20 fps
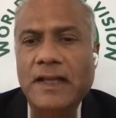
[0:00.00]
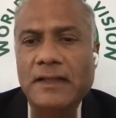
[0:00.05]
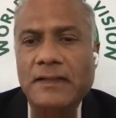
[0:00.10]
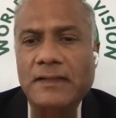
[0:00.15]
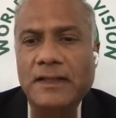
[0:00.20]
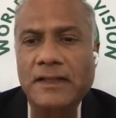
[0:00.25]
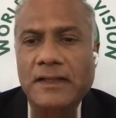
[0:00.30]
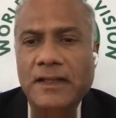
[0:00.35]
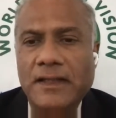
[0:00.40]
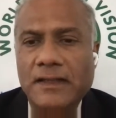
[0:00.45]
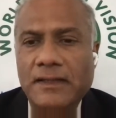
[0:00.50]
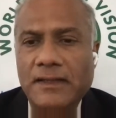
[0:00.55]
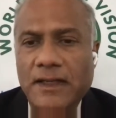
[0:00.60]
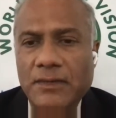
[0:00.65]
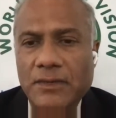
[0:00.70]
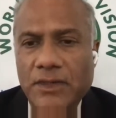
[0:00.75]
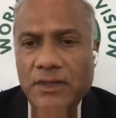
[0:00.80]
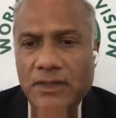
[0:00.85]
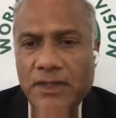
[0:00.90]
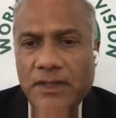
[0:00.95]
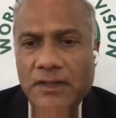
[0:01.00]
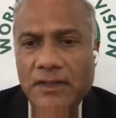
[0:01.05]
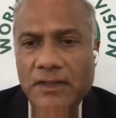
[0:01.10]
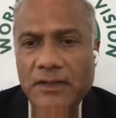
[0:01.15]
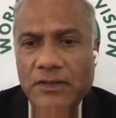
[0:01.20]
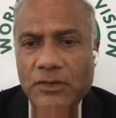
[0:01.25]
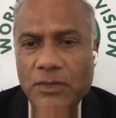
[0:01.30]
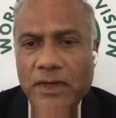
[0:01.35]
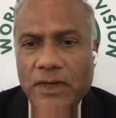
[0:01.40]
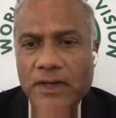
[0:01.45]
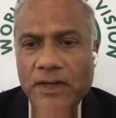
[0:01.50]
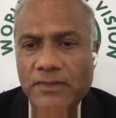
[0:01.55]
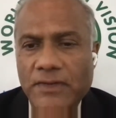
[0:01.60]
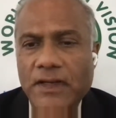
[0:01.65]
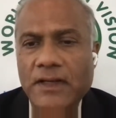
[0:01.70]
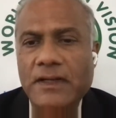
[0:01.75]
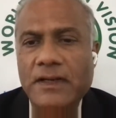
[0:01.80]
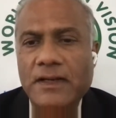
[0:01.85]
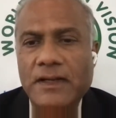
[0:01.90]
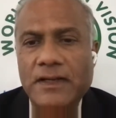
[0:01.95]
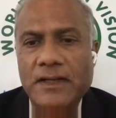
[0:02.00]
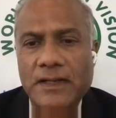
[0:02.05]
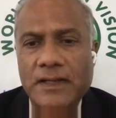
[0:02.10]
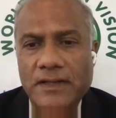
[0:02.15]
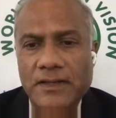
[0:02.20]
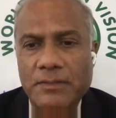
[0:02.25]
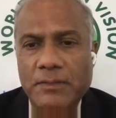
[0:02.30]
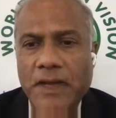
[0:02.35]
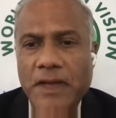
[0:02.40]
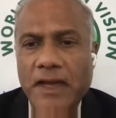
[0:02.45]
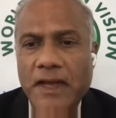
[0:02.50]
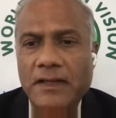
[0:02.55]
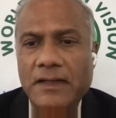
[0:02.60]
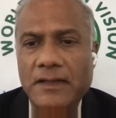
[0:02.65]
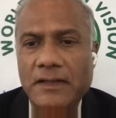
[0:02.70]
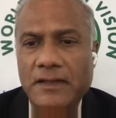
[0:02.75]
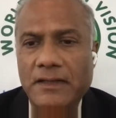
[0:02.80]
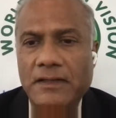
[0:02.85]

that the Gita was written 2,500 years back.